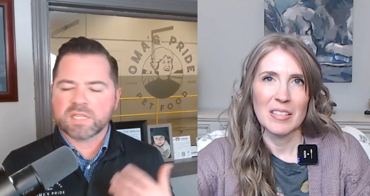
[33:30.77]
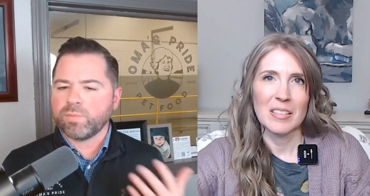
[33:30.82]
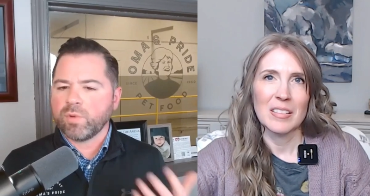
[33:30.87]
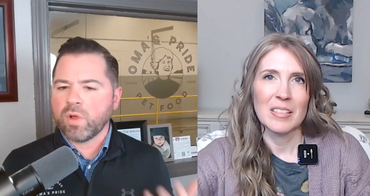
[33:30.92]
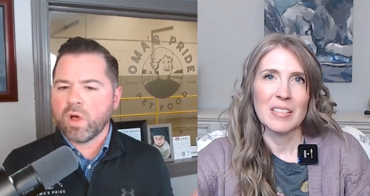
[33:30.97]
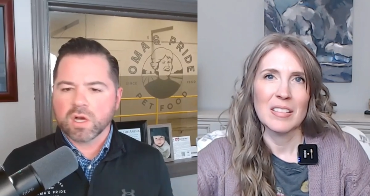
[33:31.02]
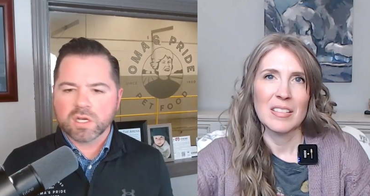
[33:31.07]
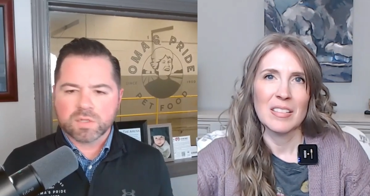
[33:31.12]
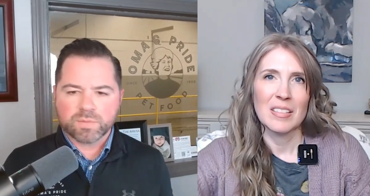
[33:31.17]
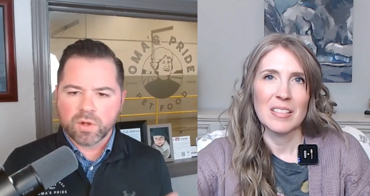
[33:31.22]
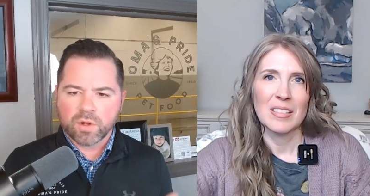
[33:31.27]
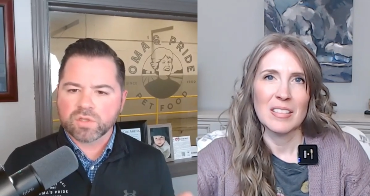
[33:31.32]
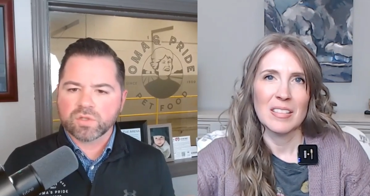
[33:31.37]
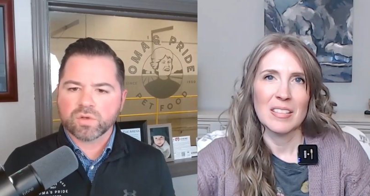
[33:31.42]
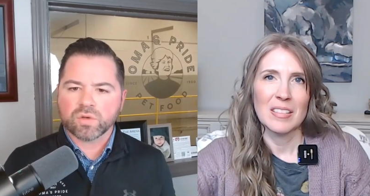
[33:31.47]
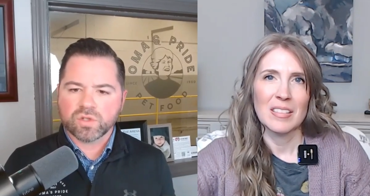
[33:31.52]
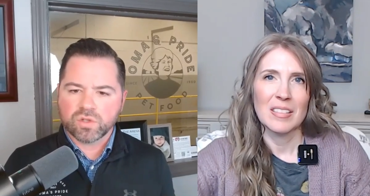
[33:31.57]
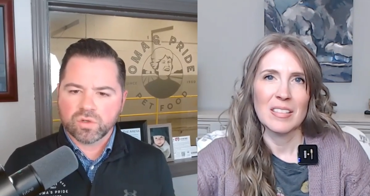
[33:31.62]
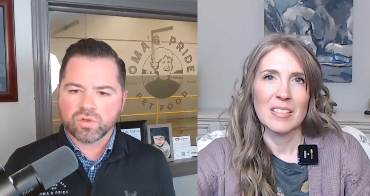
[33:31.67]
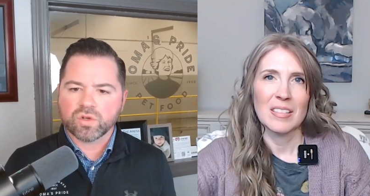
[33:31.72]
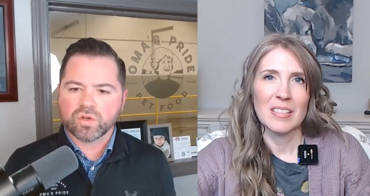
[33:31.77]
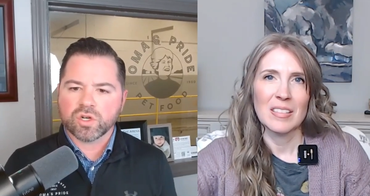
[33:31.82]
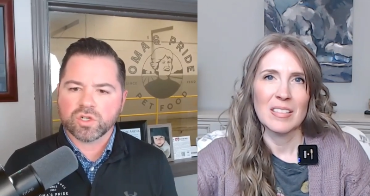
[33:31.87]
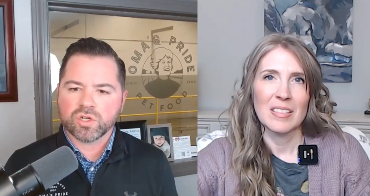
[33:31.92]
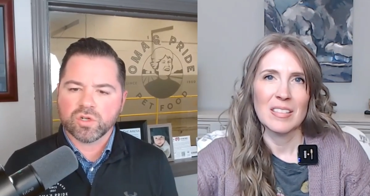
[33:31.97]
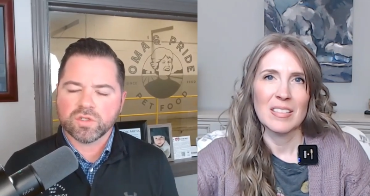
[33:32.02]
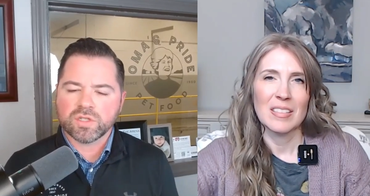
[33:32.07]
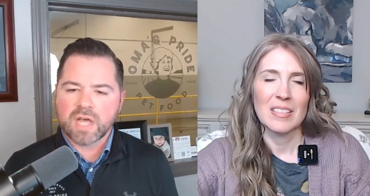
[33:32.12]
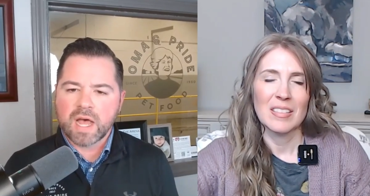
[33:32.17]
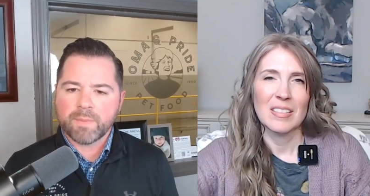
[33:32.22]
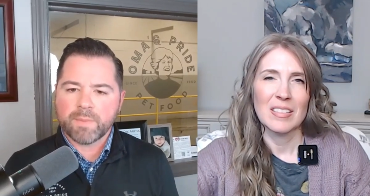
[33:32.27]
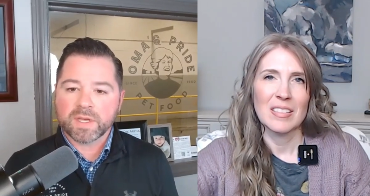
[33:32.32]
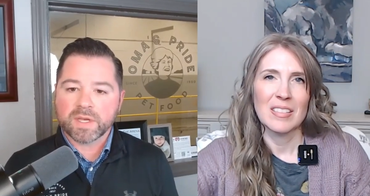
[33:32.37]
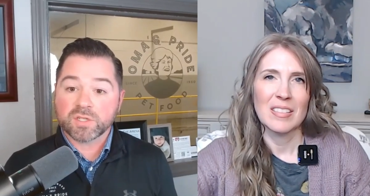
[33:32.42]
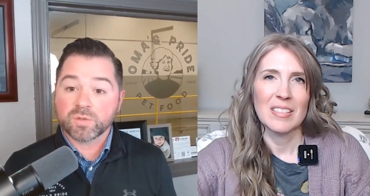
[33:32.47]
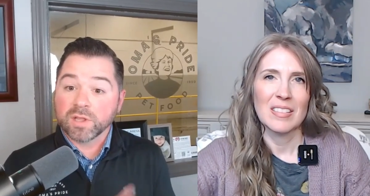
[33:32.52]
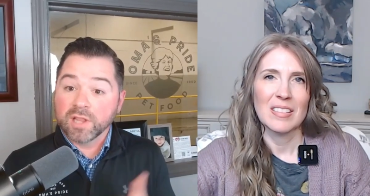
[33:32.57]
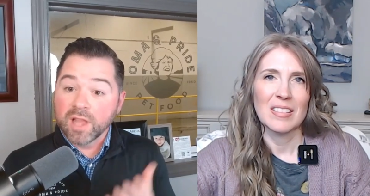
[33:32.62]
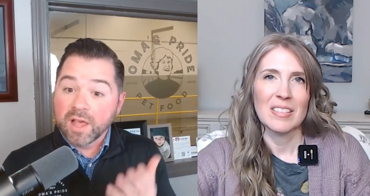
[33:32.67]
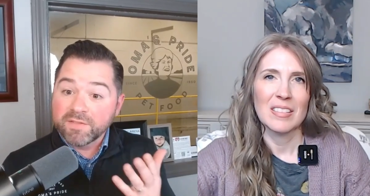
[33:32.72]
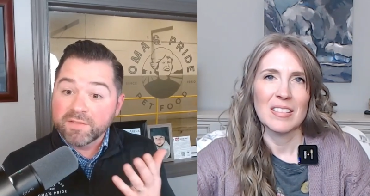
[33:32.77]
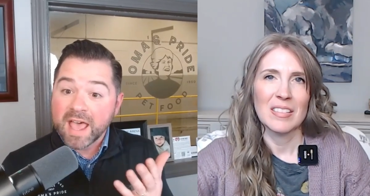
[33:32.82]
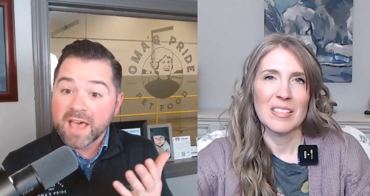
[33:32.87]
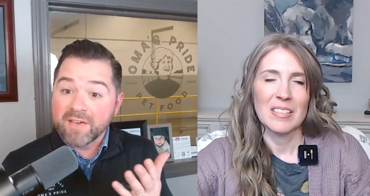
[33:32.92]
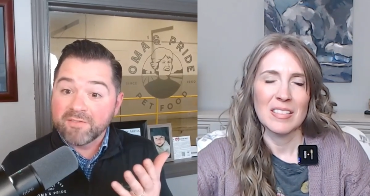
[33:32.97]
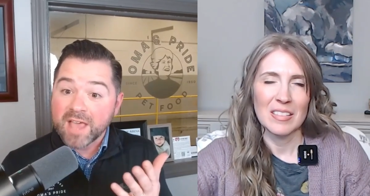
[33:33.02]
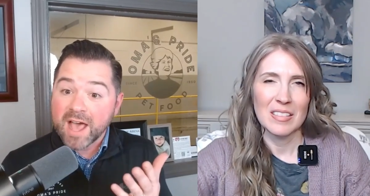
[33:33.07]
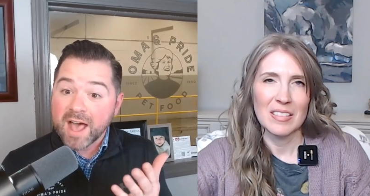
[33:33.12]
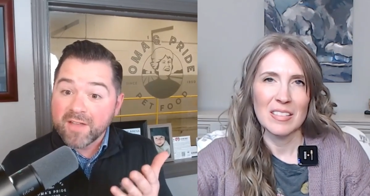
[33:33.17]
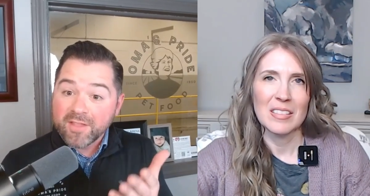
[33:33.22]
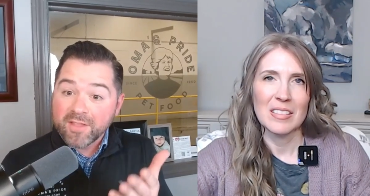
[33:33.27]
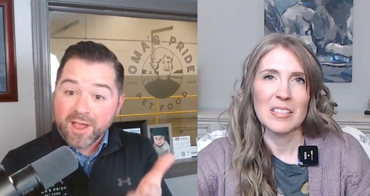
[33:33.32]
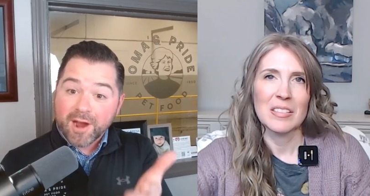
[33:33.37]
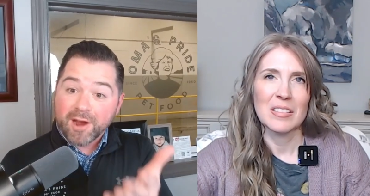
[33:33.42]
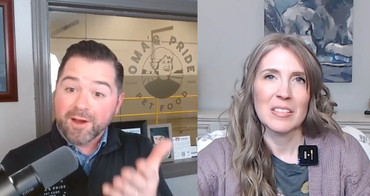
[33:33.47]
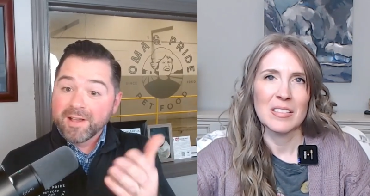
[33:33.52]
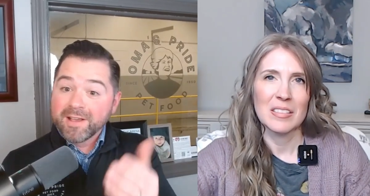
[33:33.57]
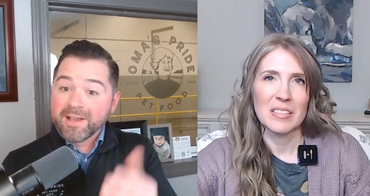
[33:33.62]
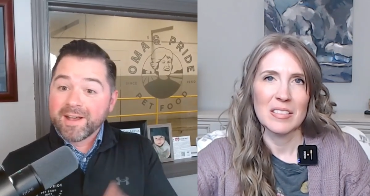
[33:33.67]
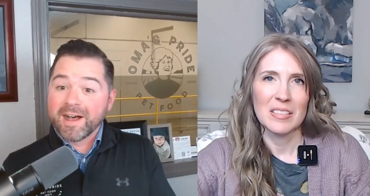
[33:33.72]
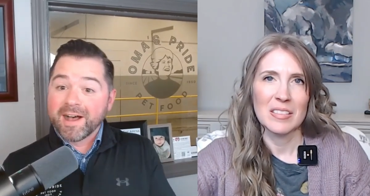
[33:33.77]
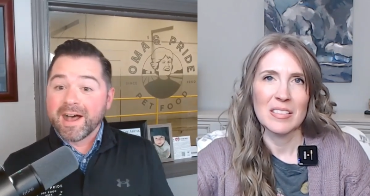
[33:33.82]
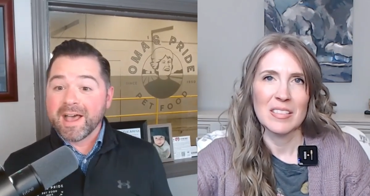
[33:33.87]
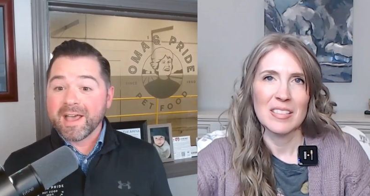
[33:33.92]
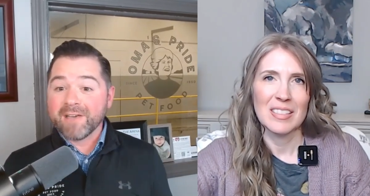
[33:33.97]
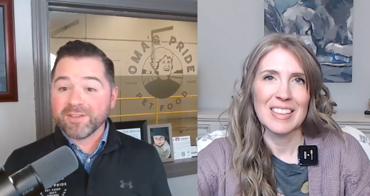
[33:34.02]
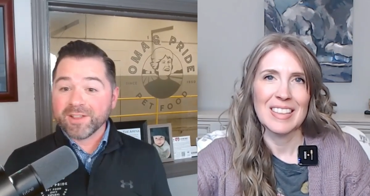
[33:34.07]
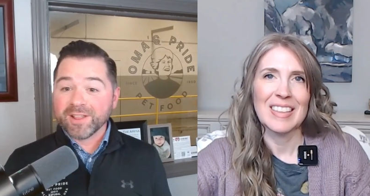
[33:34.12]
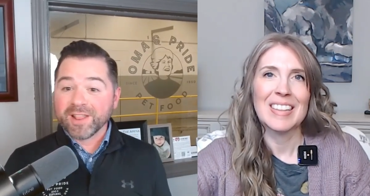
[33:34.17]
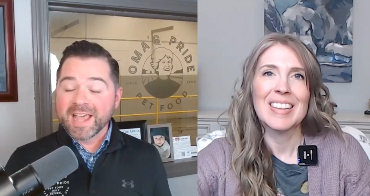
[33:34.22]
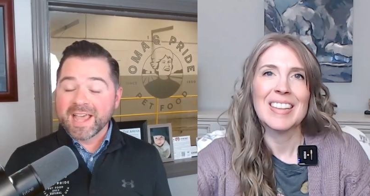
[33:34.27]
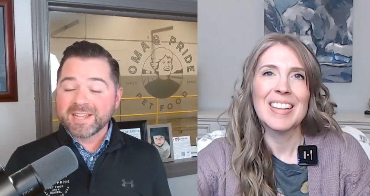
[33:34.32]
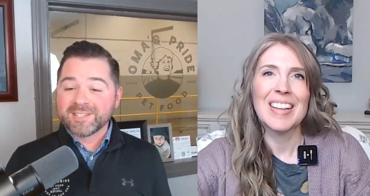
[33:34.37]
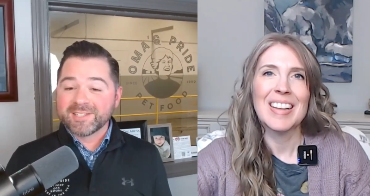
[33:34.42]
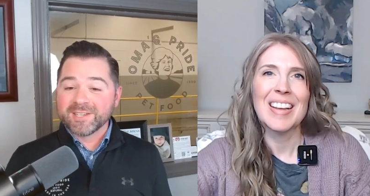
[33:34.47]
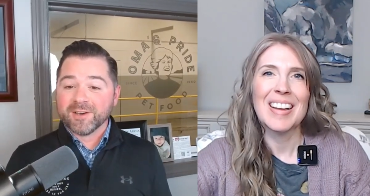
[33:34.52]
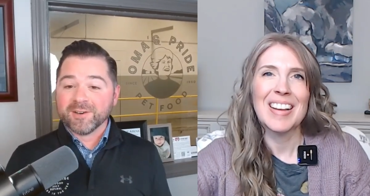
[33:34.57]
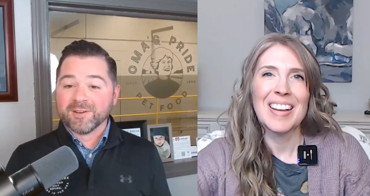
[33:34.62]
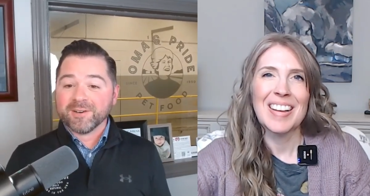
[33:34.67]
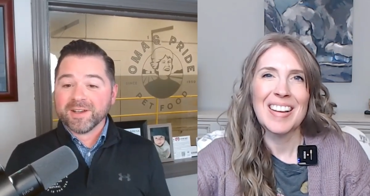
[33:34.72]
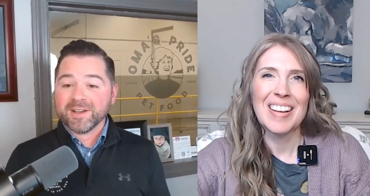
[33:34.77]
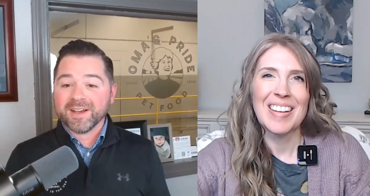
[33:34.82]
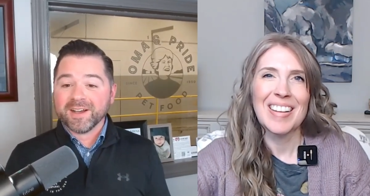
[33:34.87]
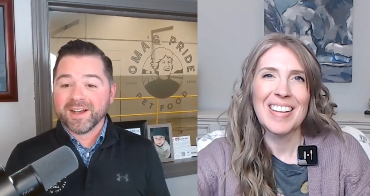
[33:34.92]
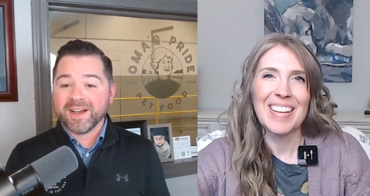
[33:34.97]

Speaker 1: guest blogs to all sorts of nutritional topics. We'd love to have you on there if you'd like to.